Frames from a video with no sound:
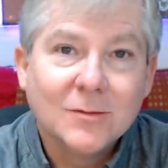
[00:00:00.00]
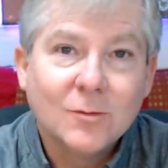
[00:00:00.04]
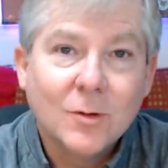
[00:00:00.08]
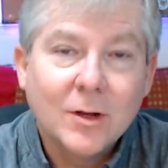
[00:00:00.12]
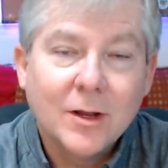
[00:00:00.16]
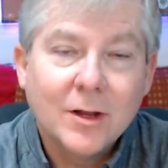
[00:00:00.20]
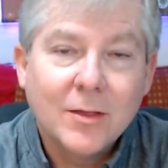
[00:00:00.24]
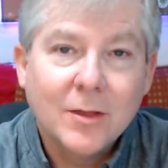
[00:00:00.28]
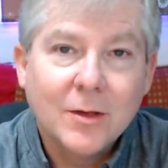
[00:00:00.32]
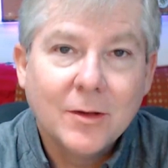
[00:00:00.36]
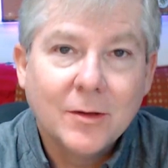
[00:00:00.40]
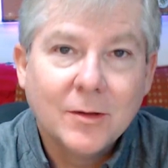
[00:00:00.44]

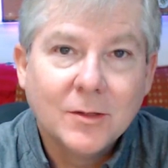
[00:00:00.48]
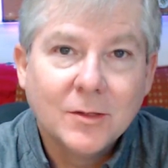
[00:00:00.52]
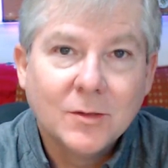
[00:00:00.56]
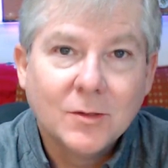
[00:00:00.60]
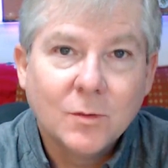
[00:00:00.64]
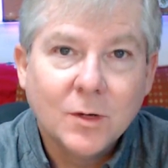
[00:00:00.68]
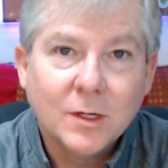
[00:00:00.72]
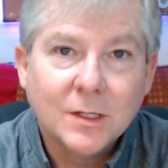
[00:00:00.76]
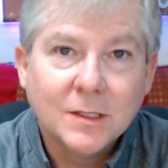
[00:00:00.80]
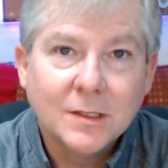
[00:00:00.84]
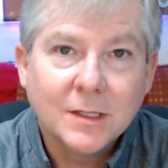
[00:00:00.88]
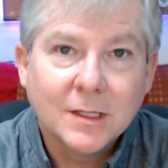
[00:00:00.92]
One of those
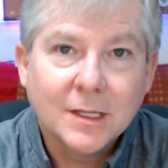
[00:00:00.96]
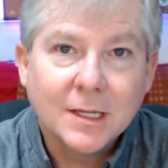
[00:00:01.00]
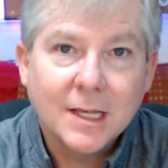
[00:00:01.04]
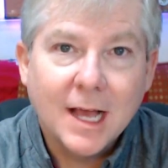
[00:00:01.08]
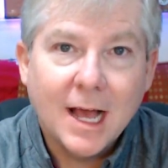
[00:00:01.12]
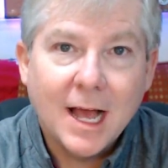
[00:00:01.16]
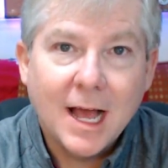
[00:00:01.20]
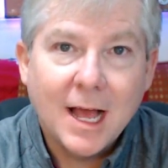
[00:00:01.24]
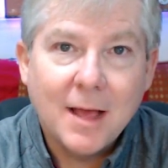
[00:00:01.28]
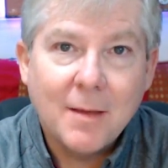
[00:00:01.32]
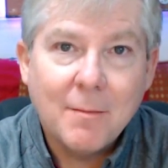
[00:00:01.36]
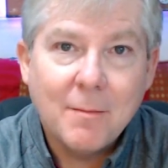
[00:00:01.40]
was the
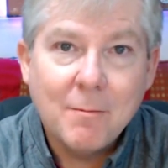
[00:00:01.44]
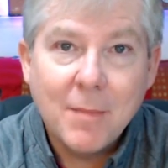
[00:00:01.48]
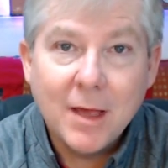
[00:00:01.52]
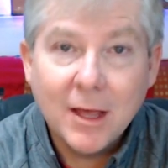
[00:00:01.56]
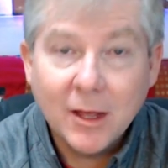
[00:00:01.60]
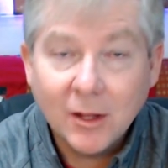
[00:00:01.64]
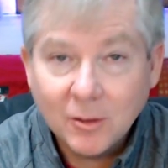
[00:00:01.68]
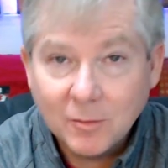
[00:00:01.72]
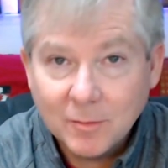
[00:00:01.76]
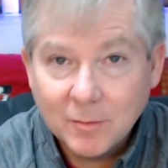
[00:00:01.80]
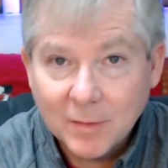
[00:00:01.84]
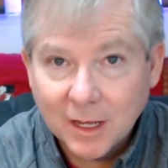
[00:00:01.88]
guy
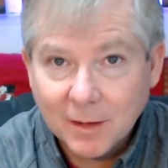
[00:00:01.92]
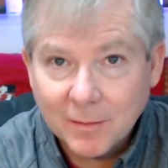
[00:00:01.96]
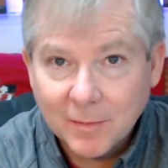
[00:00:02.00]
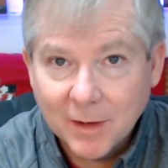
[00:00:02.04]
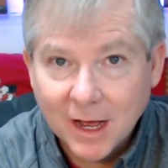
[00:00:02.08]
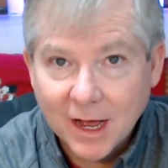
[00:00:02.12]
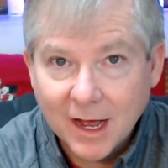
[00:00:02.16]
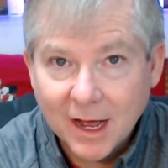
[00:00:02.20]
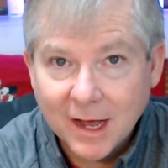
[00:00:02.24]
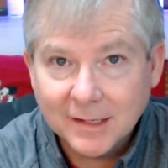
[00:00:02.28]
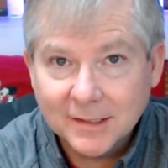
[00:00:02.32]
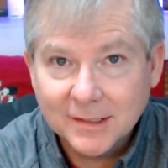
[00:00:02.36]
mailed me a
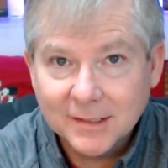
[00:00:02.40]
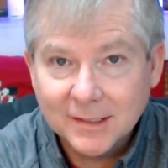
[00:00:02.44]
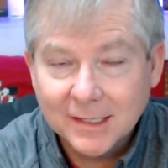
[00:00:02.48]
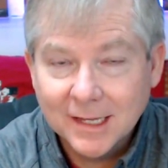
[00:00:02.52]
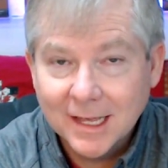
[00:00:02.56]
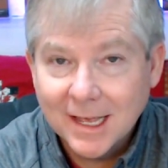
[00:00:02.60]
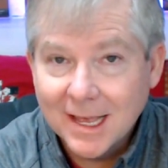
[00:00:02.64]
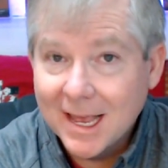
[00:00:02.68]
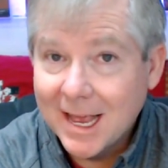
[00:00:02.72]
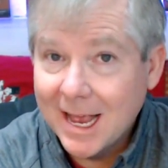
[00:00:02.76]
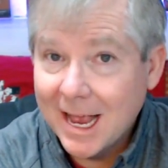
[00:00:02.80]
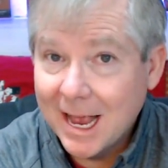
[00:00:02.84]
box,
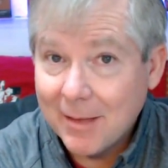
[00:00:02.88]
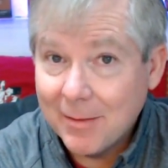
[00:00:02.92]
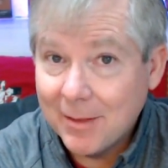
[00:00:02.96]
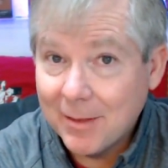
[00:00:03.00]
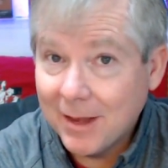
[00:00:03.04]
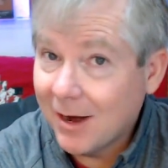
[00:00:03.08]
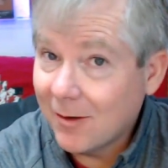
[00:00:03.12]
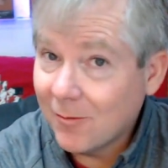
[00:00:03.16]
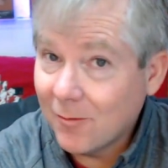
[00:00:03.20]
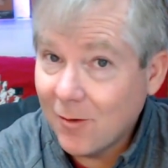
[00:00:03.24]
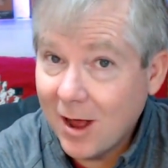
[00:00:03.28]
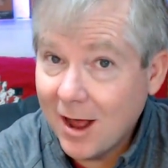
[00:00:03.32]
and
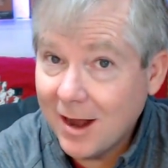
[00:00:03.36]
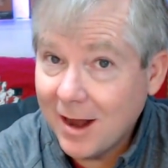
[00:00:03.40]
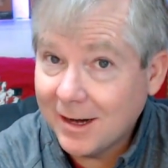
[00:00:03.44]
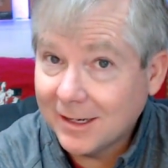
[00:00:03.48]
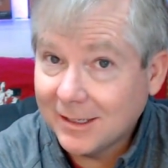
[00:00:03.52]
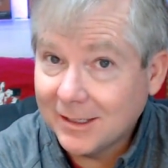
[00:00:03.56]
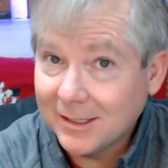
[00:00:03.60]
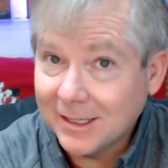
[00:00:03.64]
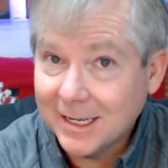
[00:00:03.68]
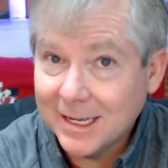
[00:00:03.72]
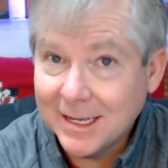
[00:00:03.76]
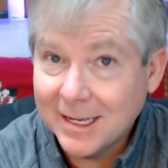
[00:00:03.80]
then
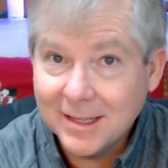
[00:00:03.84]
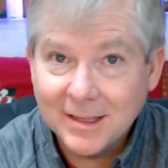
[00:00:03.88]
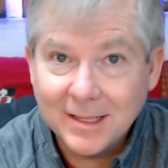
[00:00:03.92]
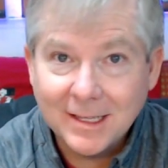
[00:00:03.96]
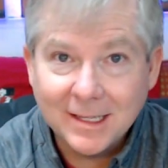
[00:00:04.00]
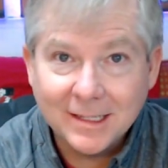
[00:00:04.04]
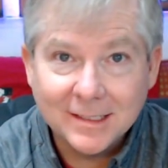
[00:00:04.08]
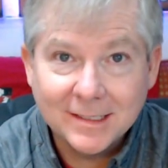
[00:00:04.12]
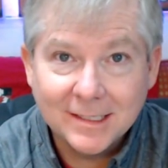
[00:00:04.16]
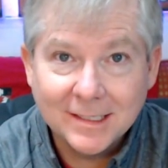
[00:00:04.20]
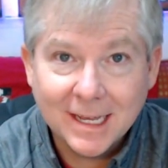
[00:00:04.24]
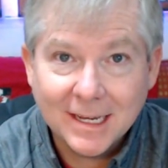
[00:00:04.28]
ironically,
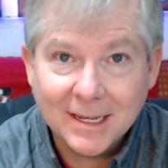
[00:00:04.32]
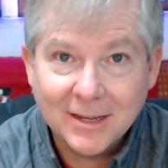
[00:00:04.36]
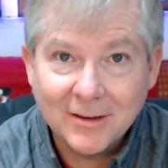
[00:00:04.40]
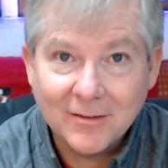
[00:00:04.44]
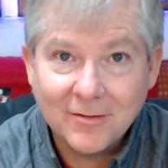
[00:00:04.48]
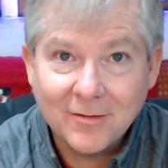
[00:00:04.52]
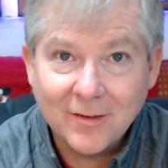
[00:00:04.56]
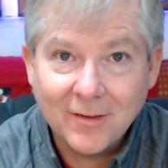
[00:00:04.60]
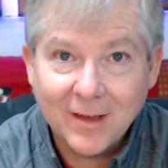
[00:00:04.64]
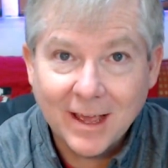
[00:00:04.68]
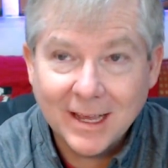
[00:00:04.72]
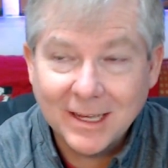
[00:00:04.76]
the
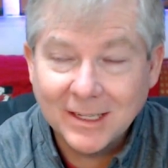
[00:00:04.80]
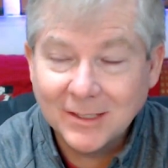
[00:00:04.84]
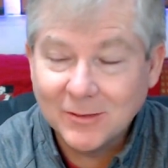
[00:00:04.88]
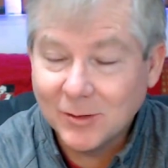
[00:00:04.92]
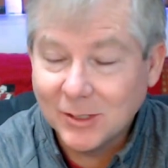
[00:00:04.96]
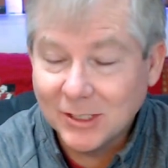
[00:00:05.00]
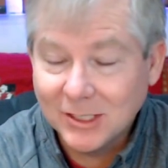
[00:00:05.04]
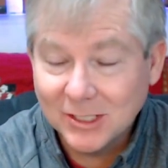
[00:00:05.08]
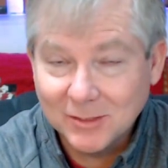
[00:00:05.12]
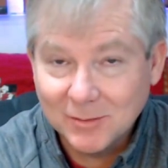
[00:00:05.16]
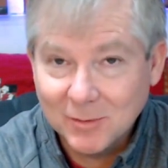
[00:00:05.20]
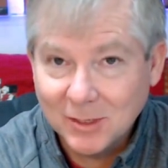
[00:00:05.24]
second phase,
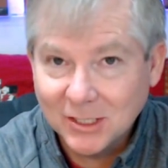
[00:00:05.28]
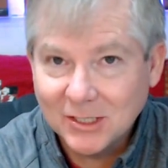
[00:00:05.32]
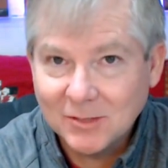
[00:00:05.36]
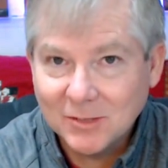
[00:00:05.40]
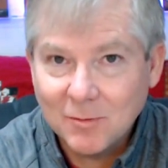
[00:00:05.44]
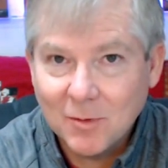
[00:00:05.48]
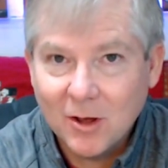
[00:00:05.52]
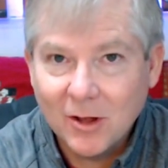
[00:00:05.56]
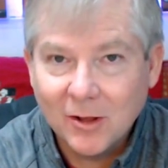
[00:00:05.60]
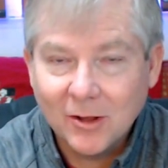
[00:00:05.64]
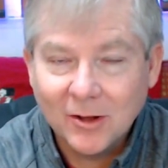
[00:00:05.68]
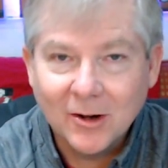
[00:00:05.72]
which is much
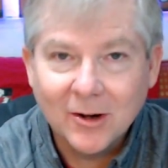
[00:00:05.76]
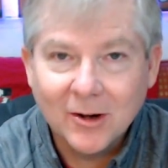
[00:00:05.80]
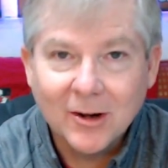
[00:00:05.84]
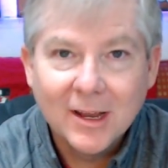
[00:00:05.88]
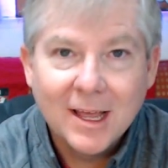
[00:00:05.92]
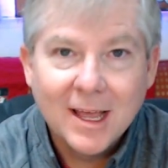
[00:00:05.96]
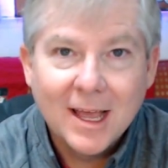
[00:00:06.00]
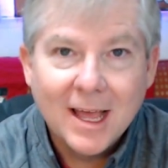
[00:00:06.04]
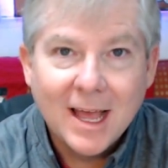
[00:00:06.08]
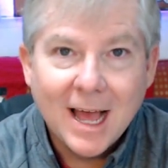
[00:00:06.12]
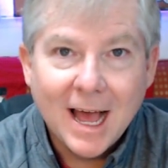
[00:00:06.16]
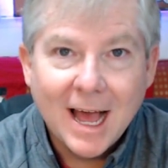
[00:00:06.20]
smaller,
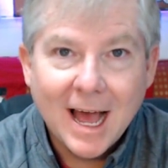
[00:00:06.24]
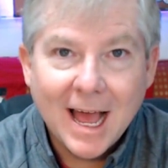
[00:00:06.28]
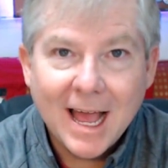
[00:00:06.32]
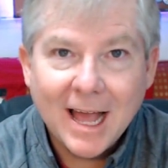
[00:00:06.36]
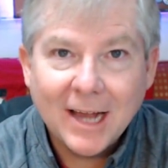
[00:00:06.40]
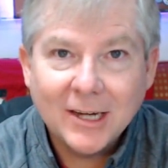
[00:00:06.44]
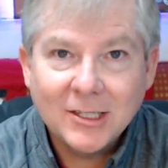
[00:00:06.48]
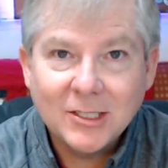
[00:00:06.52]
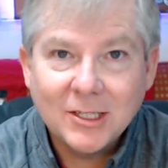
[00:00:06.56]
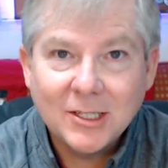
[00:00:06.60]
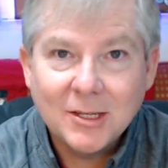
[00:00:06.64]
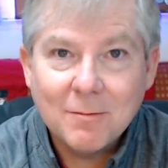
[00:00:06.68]
I
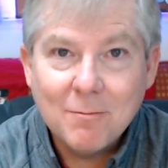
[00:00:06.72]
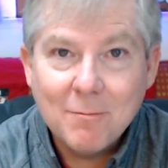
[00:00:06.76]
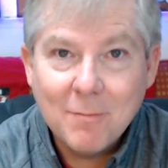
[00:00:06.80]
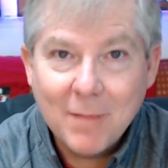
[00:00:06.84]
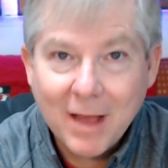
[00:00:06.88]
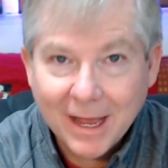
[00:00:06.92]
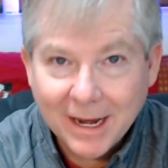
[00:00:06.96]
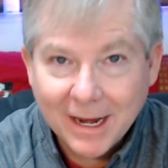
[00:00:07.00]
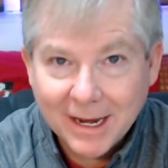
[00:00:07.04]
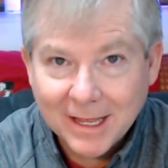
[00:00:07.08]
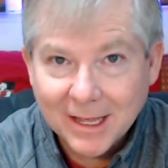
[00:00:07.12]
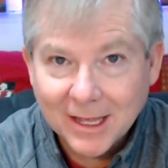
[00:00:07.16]
actually
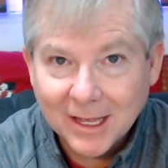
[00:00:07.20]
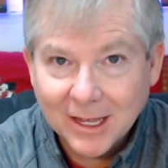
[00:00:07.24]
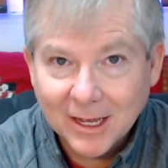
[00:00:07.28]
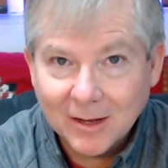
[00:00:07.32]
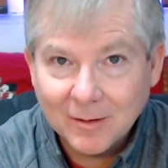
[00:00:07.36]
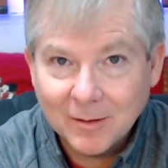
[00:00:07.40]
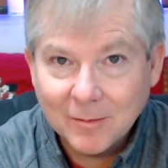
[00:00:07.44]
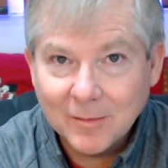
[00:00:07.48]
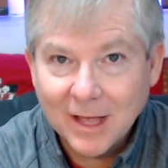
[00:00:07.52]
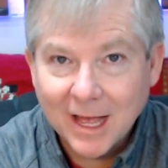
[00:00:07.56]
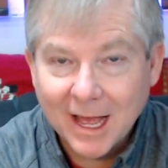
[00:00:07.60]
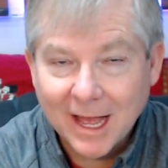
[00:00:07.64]
met
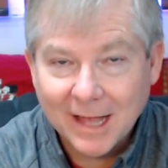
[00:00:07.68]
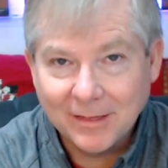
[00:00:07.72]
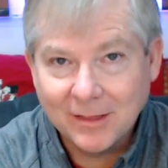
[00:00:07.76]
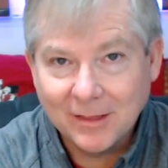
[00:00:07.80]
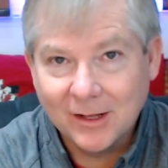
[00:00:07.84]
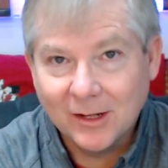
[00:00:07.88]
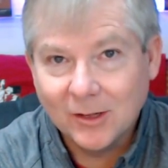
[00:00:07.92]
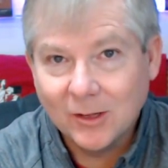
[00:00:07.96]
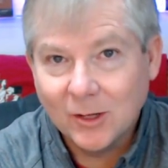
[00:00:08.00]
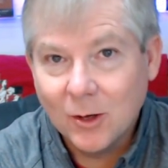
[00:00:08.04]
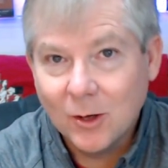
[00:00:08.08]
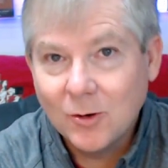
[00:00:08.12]
him at
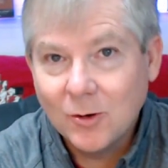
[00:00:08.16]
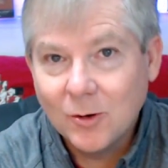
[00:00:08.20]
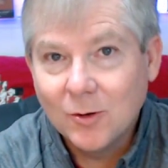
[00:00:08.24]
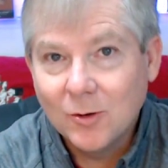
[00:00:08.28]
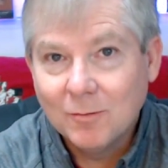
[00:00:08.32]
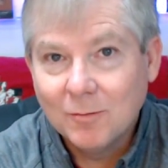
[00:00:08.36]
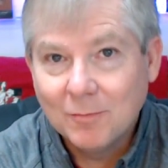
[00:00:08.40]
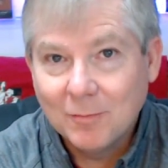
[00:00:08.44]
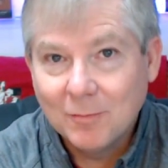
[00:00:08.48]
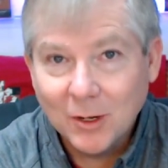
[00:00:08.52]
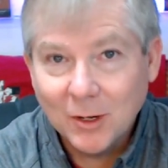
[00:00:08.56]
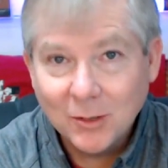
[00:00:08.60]
the
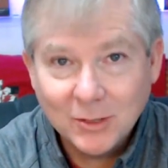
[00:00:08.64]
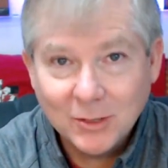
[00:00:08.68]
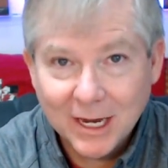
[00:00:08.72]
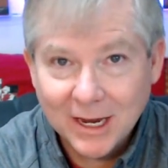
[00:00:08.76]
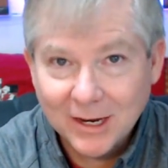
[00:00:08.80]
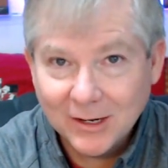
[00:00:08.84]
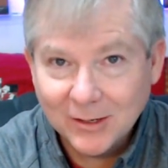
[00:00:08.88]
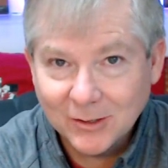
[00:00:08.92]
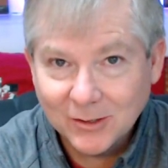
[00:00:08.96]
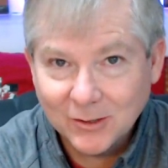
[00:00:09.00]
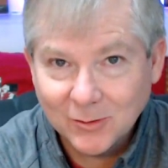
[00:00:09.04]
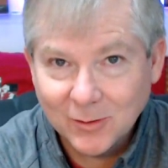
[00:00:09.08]
local
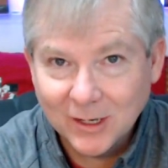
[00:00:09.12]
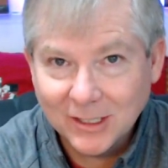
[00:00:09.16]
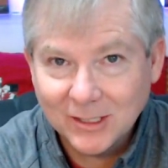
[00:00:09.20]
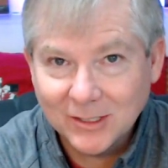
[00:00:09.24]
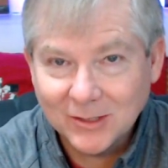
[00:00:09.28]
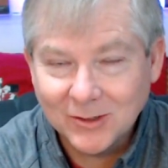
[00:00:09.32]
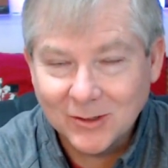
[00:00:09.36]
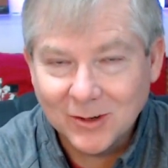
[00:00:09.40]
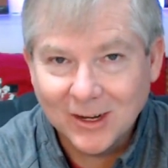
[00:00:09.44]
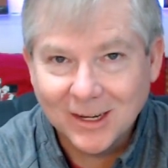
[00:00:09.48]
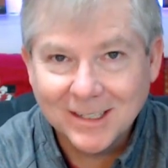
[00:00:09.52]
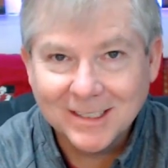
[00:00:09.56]
Bojangles
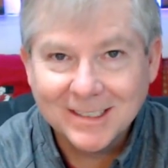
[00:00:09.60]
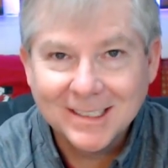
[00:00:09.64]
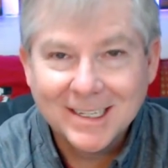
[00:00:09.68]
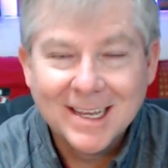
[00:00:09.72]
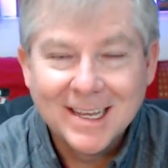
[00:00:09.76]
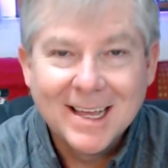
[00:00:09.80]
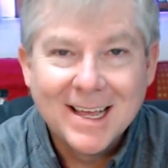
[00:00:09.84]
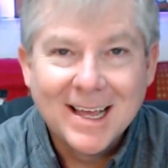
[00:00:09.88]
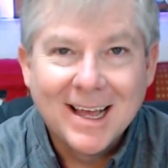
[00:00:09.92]
restaurant.